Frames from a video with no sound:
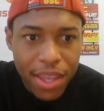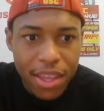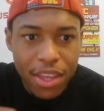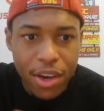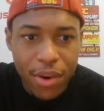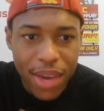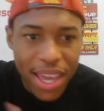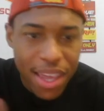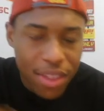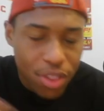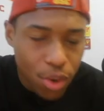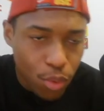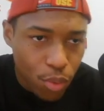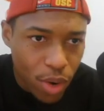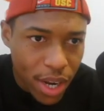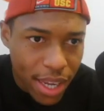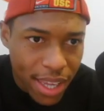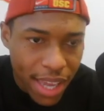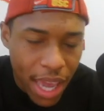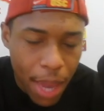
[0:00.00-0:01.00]
in the
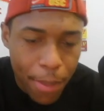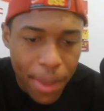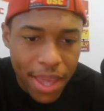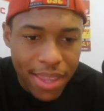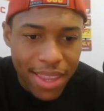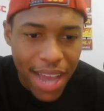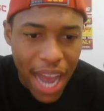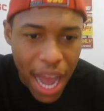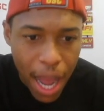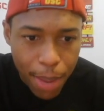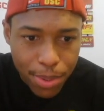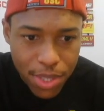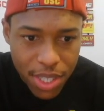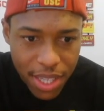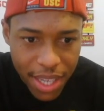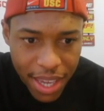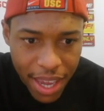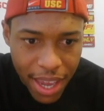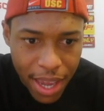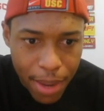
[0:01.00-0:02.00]
run game, in the
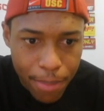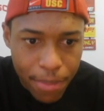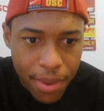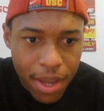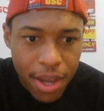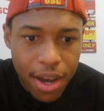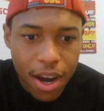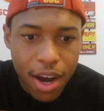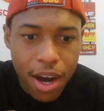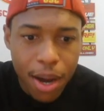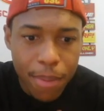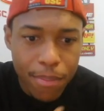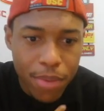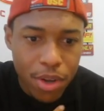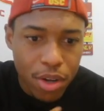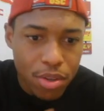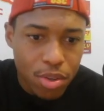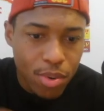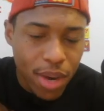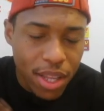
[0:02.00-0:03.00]
option game,
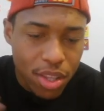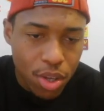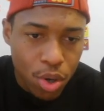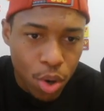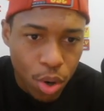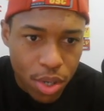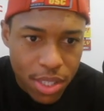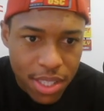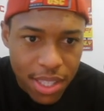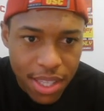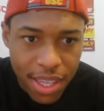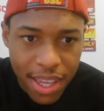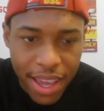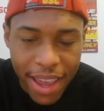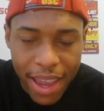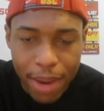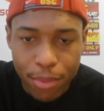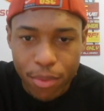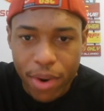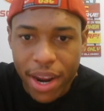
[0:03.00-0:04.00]
throughout the course of the
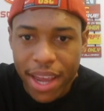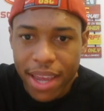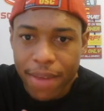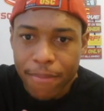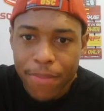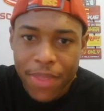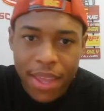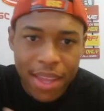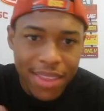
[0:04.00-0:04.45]
game, right?